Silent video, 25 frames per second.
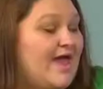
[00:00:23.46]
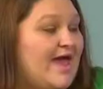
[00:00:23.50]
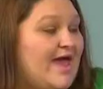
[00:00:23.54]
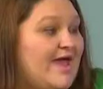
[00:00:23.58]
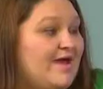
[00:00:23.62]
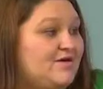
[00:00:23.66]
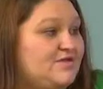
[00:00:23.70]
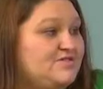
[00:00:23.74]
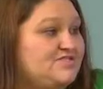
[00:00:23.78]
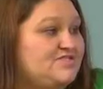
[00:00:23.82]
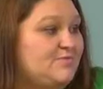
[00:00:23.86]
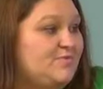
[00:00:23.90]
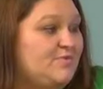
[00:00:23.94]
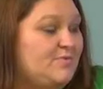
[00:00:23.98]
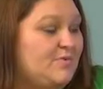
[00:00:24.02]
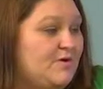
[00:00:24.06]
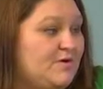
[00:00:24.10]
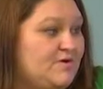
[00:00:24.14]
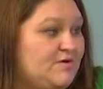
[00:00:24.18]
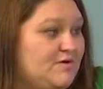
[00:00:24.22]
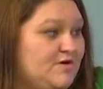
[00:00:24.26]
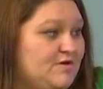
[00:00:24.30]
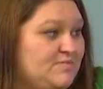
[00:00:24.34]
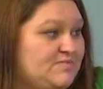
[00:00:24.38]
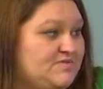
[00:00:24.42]
Our summer
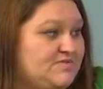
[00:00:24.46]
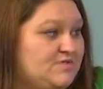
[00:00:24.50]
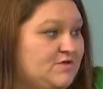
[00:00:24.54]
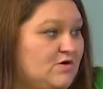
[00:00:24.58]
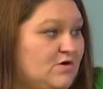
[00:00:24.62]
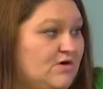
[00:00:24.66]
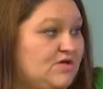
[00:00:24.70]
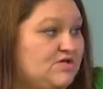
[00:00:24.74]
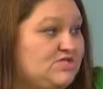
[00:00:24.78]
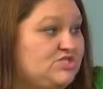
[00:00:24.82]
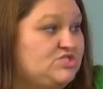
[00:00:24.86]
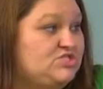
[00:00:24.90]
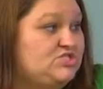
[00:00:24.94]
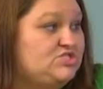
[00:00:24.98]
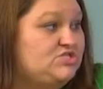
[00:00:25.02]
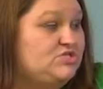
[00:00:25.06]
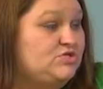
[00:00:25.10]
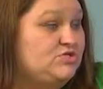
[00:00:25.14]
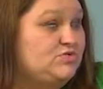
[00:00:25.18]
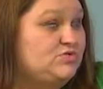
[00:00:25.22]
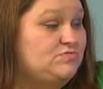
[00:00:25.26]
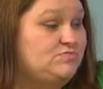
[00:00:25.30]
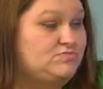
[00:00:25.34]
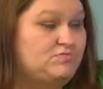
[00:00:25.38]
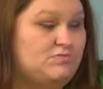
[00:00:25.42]
program starts
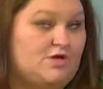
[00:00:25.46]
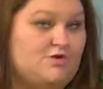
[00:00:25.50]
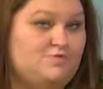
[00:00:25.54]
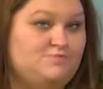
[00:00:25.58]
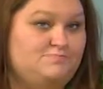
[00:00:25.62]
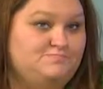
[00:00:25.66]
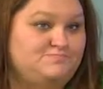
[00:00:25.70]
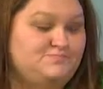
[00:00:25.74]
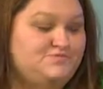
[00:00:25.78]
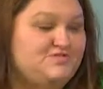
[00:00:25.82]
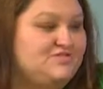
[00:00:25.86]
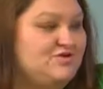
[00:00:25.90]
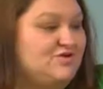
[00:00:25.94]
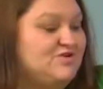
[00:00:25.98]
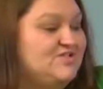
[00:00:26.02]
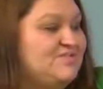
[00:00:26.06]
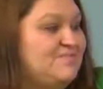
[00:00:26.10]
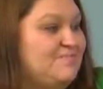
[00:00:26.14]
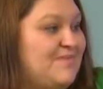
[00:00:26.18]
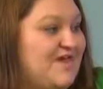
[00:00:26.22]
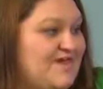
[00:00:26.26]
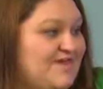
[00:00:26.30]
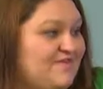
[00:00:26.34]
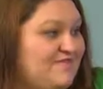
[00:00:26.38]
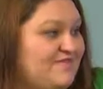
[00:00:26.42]
May
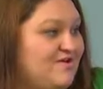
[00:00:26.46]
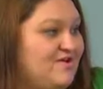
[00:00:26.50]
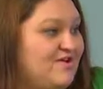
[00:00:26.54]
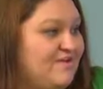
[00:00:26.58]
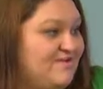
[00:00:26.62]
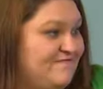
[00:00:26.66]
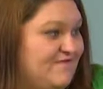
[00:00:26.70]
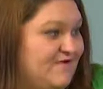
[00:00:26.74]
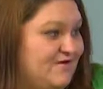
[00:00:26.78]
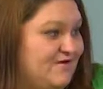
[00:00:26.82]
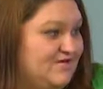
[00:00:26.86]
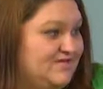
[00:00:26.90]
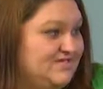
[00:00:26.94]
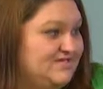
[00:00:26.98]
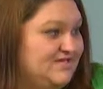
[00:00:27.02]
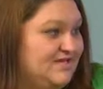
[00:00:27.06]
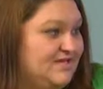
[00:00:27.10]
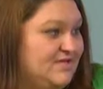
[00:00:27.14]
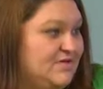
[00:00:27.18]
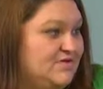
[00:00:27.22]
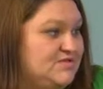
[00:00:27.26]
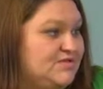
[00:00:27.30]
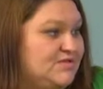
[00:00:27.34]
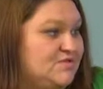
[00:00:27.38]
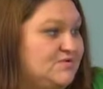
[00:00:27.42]
31st and
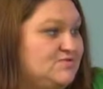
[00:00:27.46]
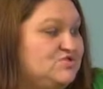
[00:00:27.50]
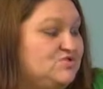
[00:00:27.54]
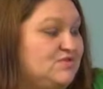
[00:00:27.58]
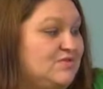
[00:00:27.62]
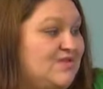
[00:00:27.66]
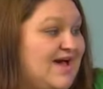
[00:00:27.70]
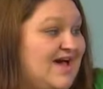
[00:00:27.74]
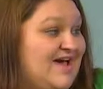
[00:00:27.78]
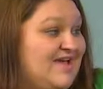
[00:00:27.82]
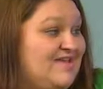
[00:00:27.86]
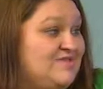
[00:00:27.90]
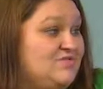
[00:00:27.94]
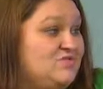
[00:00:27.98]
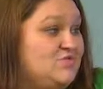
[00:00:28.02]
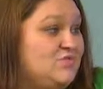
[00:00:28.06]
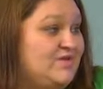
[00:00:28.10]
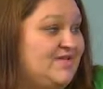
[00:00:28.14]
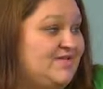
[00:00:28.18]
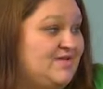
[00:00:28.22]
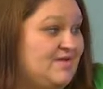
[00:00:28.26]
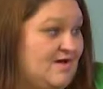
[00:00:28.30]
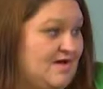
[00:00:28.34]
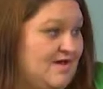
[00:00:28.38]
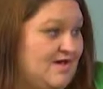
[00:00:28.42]
goes through July
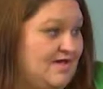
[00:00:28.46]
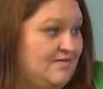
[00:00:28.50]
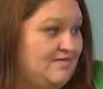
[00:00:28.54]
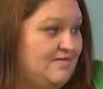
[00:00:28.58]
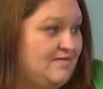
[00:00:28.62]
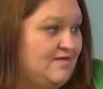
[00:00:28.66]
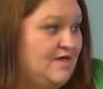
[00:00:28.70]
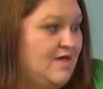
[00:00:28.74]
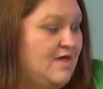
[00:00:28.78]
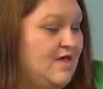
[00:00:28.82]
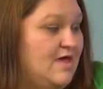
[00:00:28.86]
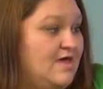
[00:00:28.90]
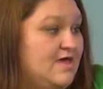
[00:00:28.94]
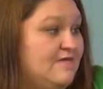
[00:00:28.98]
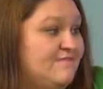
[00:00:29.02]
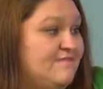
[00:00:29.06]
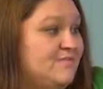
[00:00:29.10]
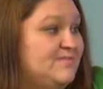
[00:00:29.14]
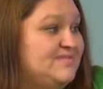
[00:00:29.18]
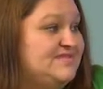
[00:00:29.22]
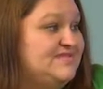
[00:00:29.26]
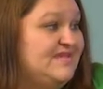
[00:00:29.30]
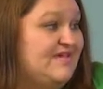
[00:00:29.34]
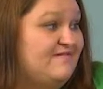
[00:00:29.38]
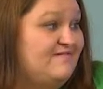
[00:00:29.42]
29th.
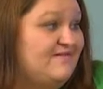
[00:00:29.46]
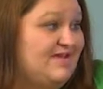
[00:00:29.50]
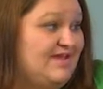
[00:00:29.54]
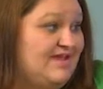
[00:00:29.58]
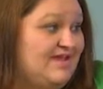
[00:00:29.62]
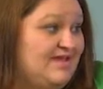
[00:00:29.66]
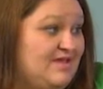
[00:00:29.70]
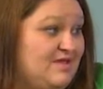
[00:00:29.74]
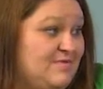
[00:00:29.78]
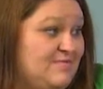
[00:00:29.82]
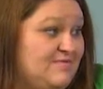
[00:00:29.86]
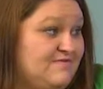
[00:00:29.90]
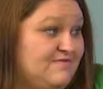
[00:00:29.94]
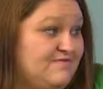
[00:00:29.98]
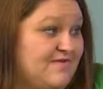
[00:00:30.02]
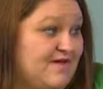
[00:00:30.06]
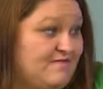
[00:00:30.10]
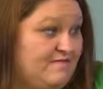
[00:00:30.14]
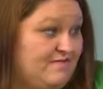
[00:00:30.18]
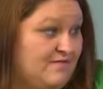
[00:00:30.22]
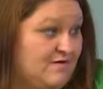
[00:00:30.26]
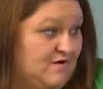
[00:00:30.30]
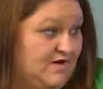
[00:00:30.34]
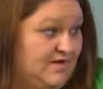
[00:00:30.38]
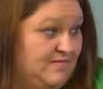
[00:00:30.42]
From 7 a.m. to
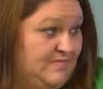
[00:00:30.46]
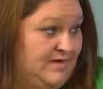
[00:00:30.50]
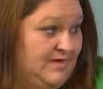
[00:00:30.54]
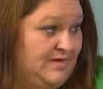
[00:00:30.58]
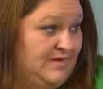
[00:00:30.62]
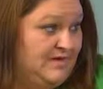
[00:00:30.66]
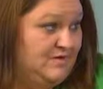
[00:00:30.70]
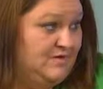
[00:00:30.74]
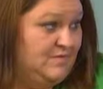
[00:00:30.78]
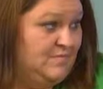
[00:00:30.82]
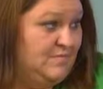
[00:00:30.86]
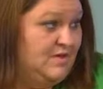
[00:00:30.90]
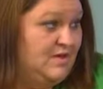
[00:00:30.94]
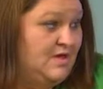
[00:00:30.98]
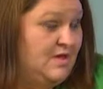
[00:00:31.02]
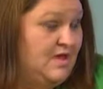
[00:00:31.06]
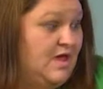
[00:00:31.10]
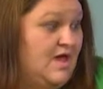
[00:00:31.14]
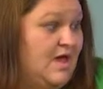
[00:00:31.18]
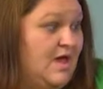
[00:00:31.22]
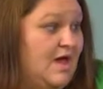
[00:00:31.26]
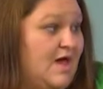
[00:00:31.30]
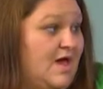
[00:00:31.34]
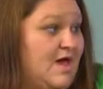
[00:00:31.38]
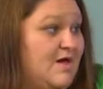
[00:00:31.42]
5:30 p.m.
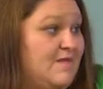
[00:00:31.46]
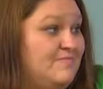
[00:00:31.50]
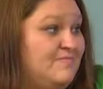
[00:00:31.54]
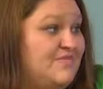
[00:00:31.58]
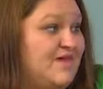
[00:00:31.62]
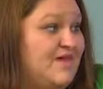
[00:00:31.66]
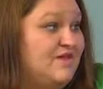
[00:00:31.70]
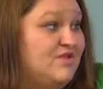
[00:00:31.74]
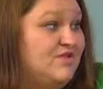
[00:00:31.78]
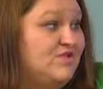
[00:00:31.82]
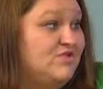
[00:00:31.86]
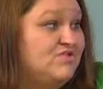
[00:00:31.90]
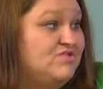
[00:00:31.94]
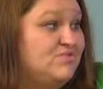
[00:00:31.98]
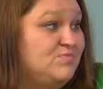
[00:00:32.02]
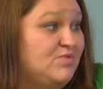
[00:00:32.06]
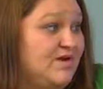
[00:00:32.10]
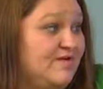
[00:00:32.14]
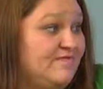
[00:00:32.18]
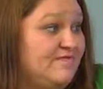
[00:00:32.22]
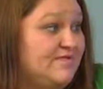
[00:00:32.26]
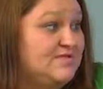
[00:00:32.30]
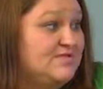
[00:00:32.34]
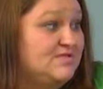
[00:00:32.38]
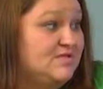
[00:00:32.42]
That includes
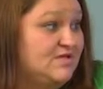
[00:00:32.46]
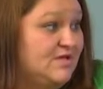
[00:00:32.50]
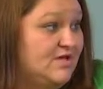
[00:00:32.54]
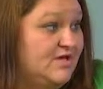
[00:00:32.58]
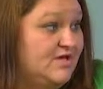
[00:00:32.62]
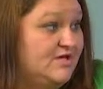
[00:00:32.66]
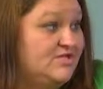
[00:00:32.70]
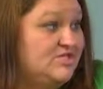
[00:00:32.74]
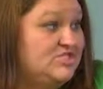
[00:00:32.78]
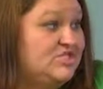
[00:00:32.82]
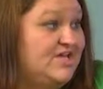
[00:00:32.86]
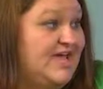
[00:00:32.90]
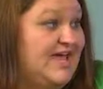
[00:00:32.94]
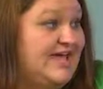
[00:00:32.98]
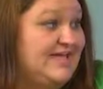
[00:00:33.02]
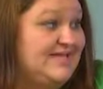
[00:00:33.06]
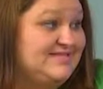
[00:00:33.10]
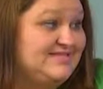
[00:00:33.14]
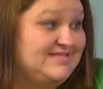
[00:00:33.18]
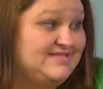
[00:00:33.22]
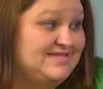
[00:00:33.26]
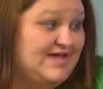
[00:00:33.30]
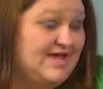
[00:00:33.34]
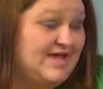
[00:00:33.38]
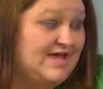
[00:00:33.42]
breakfast, lunch,
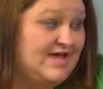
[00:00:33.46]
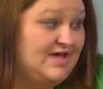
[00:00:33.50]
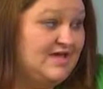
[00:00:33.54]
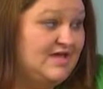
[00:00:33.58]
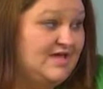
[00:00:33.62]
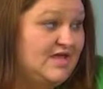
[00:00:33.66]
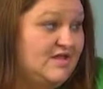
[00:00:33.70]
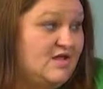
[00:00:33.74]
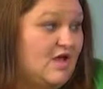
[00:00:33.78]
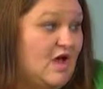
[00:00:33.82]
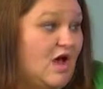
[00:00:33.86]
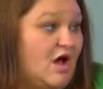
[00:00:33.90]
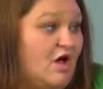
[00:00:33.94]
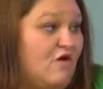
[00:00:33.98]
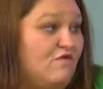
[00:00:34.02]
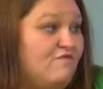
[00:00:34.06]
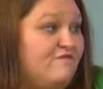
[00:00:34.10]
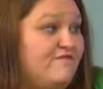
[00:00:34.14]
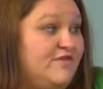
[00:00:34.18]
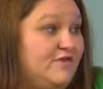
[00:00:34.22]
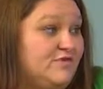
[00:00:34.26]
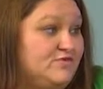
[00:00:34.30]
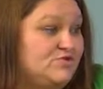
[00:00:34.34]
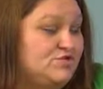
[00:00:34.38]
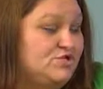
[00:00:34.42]
and snack, and all
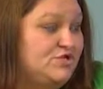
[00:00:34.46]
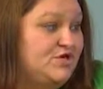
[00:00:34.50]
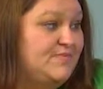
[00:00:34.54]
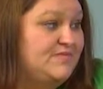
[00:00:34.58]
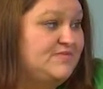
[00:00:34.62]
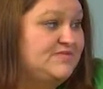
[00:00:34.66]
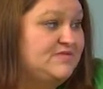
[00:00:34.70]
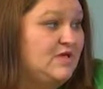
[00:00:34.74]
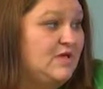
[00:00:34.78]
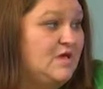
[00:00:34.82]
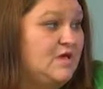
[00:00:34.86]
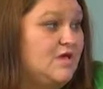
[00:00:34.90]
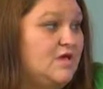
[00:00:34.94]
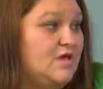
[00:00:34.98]
field trips.